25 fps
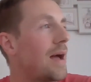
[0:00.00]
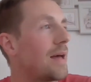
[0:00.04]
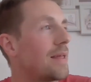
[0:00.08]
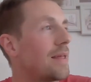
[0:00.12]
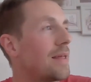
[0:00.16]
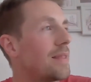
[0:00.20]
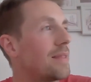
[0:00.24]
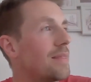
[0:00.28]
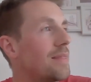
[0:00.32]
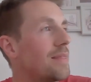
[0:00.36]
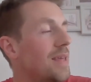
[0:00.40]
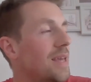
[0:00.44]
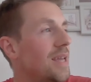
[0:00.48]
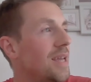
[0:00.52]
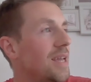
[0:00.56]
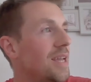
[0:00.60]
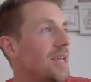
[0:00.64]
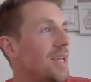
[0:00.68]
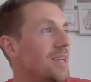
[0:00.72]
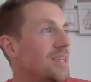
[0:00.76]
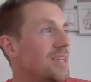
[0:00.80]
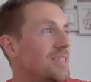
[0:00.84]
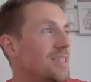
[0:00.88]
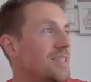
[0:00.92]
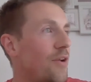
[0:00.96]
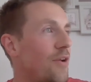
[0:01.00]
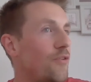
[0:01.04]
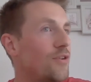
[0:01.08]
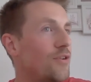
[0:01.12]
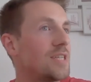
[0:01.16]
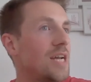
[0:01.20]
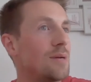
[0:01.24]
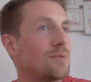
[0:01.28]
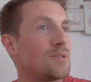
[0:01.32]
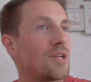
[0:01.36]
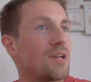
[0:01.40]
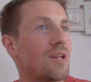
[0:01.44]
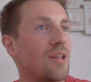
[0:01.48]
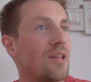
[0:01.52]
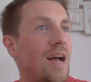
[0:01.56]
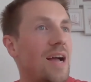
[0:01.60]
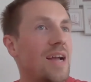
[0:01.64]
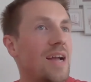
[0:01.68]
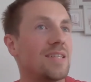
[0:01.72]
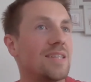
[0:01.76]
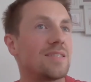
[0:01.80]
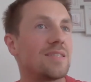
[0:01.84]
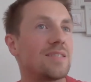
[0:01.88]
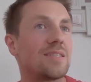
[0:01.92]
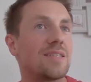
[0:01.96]
The different types of
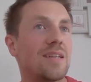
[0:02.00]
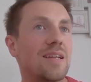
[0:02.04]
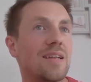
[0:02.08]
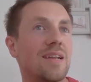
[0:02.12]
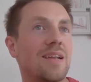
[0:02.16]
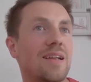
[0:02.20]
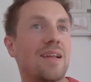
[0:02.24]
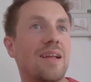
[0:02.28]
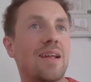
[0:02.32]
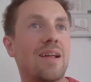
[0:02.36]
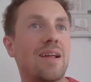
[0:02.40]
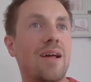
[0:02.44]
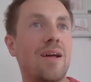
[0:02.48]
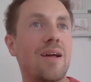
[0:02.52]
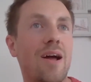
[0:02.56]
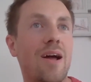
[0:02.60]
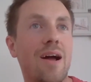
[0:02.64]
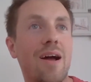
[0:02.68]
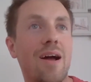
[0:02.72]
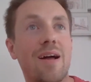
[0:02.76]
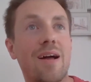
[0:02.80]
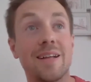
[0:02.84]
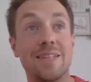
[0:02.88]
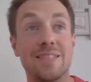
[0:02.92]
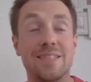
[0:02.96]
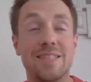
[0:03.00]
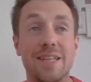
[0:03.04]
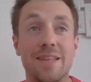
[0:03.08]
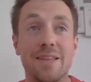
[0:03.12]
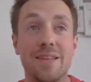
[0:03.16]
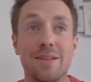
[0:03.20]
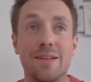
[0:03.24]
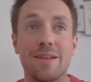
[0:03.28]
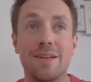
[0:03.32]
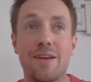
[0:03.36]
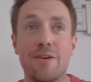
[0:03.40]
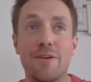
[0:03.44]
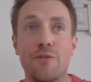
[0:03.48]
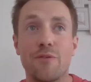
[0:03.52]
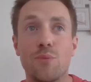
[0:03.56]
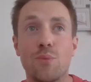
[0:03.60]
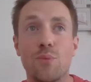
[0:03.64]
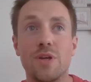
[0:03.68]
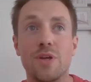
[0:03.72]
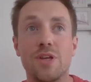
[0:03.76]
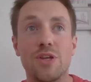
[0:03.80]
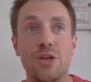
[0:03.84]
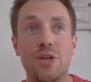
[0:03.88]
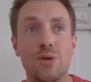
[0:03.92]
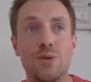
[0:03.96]
clients, as I said, if we
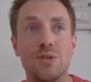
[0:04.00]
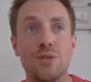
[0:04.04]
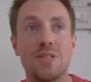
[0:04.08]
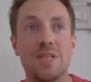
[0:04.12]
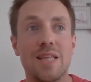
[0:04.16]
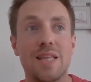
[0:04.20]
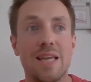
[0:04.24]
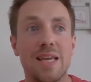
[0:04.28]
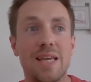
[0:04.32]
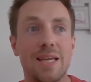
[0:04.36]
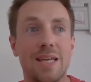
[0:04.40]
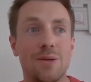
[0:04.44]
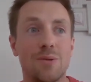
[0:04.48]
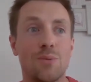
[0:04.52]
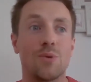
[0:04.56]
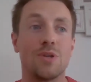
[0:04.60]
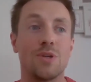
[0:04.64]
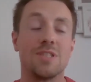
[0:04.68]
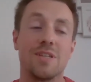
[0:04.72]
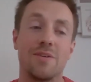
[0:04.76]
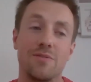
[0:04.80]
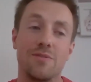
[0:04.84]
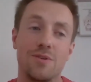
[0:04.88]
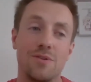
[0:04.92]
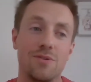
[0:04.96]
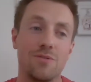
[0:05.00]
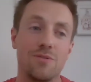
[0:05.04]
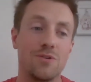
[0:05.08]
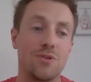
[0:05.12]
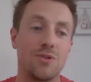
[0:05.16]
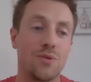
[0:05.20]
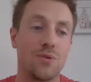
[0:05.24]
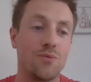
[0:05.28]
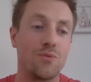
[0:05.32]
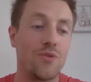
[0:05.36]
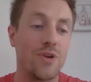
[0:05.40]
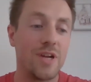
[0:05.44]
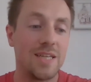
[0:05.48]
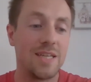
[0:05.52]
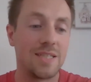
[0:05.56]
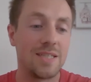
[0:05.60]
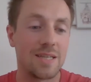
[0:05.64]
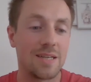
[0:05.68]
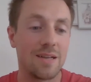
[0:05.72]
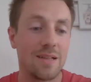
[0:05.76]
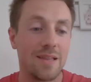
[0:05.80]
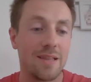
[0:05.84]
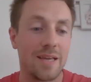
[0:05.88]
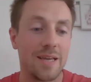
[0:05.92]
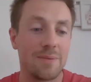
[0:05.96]
use the ones I've done
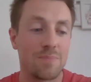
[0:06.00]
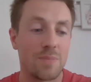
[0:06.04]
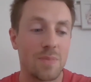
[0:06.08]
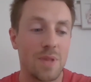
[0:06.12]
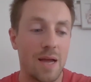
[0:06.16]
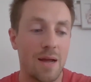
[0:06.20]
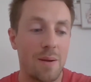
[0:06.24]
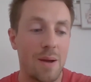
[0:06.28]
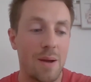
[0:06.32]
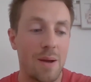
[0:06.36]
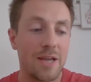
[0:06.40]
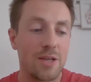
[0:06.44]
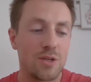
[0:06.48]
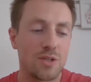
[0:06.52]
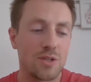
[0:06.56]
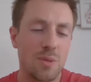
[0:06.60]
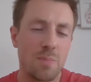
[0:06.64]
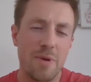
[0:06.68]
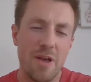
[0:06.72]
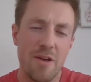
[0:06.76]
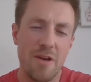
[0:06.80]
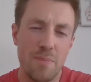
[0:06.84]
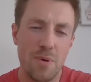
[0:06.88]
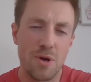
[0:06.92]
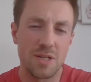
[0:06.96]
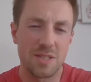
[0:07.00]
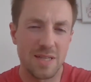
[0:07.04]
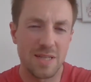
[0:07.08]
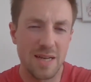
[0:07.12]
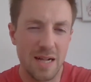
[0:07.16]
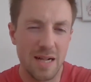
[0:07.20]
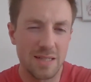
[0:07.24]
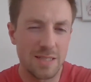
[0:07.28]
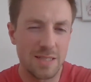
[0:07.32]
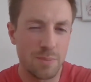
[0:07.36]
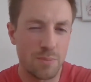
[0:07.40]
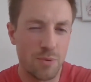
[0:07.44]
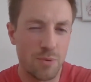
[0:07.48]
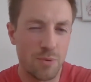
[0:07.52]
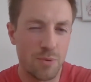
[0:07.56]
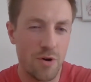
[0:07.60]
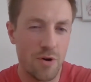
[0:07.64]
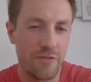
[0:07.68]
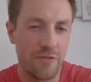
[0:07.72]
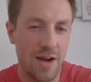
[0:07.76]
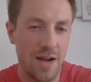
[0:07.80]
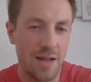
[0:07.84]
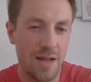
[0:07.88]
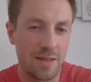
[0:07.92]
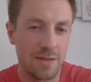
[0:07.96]
recently, I use a bit of personality
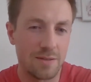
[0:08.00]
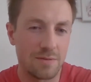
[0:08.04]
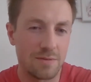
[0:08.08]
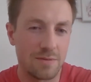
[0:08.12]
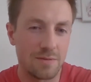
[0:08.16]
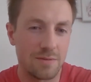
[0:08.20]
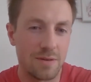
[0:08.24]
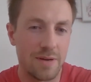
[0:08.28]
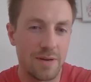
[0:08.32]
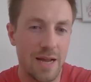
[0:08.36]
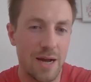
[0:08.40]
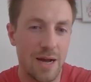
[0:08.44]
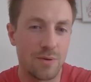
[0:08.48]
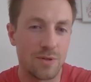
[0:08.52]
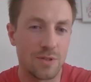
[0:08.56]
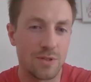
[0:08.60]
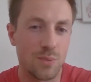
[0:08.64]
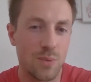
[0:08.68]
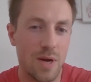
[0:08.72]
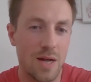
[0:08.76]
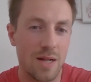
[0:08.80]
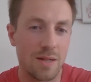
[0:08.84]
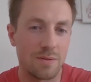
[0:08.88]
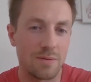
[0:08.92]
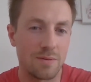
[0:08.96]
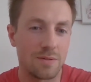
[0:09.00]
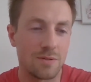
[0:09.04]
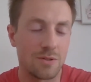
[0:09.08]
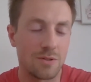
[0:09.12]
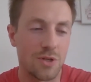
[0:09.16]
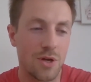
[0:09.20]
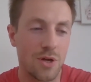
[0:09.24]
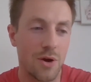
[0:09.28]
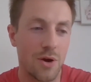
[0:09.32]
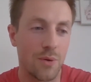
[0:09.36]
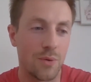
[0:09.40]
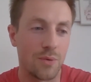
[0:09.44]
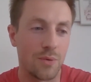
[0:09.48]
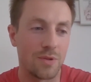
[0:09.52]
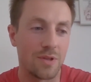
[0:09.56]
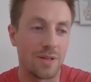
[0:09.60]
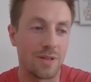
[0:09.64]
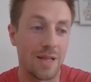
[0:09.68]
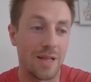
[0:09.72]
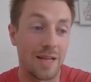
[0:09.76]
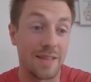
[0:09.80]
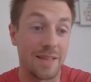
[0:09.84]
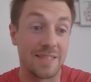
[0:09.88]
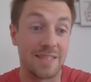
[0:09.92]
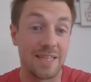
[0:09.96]
profiling now as well. So
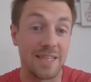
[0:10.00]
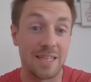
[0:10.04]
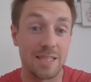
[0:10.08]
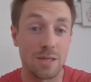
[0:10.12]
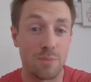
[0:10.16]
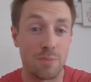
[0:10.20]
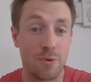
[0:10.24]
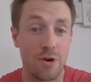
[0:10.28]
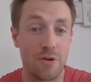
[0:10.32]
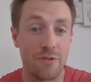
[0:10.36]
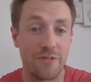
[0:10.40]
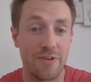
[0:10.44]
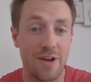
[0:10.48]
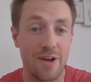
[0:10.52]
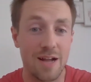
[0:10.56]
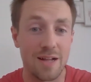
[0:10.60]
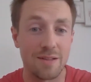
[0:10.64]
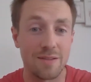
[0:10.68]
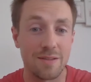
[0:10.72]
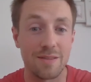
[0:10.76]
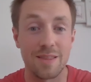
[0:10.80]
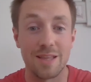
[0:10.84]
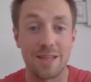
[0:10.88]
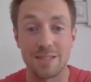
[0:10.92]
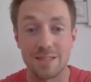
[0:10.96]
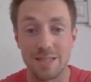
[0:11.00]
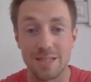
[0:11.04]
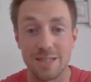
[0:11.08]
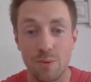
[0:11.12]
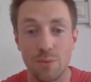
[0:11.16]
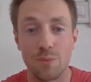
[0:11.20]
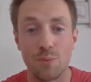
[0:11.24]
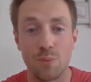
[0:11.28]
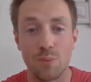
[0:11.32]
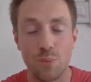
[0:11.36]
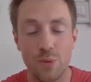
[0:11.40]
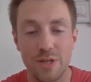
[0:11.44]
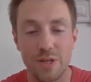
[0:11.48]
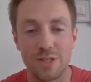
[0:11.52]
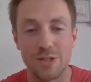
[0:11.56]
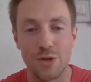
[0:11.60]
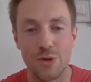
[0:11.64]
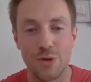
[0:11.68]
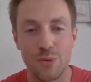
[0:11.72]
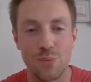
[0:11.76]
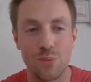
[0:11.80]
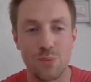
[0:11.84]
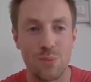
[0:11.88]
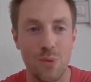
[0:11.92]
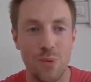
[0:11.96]
like the DISC profile and things that we
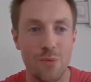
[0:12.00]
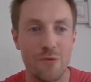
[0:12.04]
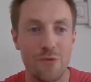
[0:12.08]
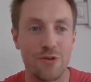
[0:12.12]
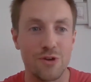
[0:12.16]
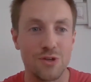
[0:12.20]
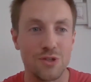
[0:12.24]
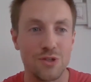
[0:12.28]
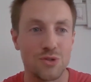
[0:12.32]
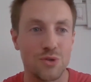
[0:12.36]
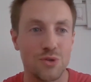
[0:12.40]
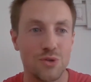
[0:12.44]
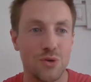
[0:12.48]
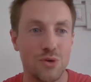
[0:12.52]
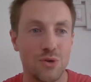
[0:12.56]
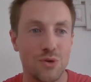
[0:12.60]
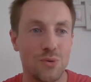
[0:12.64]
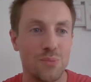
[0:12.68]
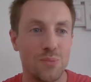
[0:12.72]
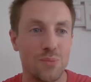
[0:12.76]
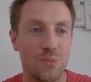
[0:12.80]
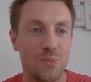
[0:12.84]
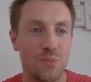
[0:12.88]
do when we first join